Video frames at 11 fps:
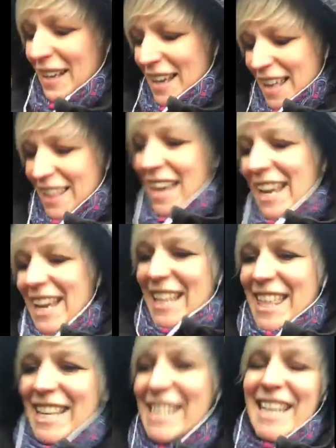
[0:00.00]
the
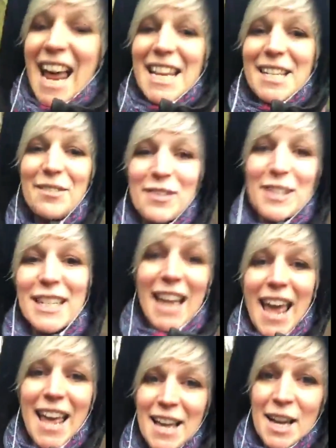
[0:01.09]
standard for today,